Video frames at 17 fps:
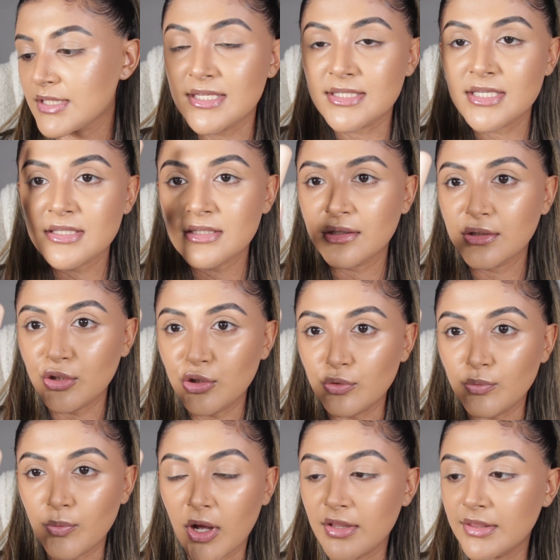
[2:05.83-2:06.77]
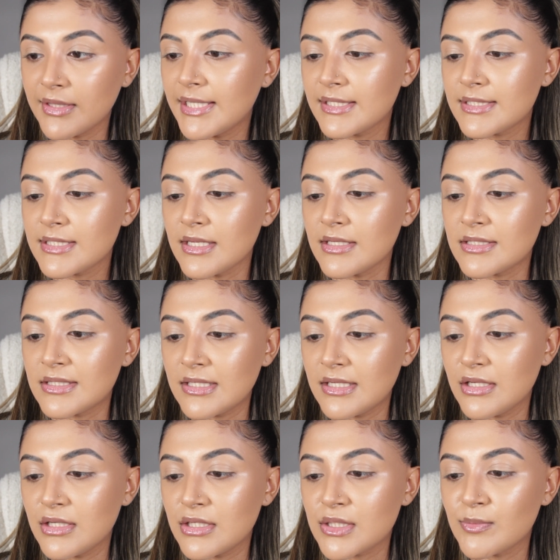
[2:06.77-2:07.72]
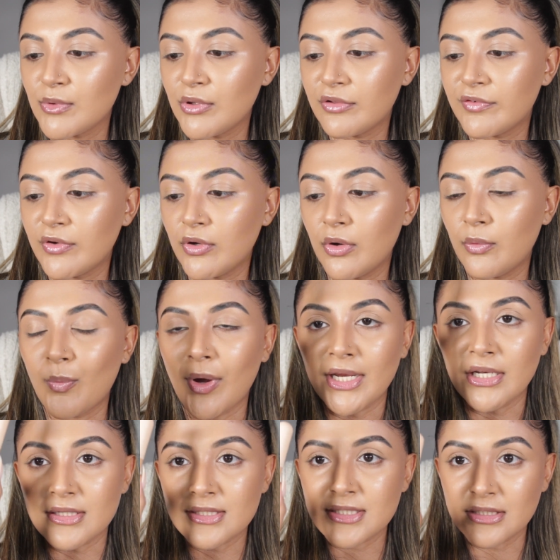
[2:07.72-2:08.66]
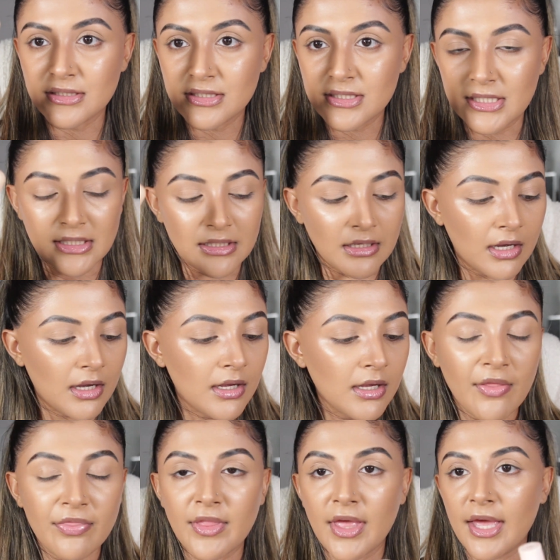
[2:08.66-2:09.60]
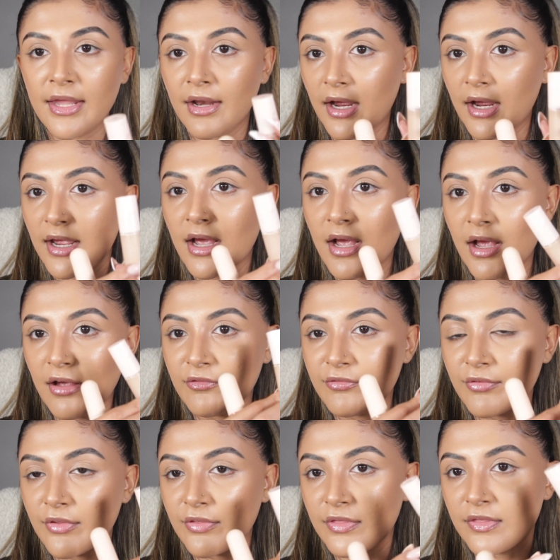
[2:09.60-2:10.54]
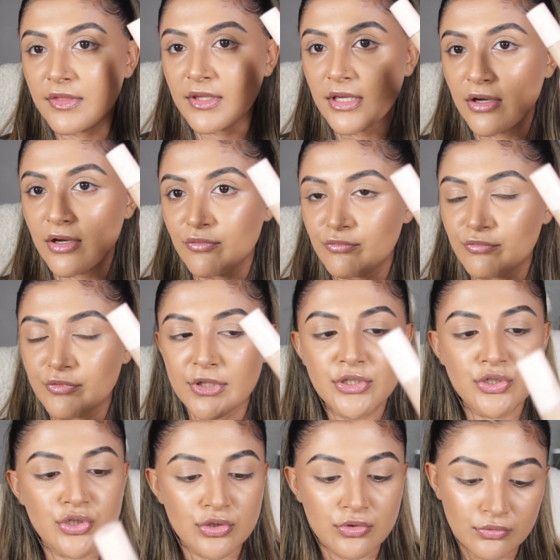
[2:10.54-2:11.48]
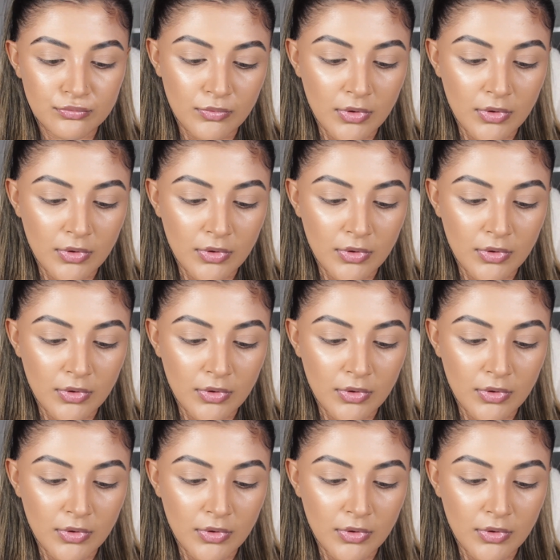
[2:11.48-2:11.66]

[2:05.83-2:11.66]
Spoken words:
This is the new one. This is the Smooth Filter Weightless Concealer. And then I have the original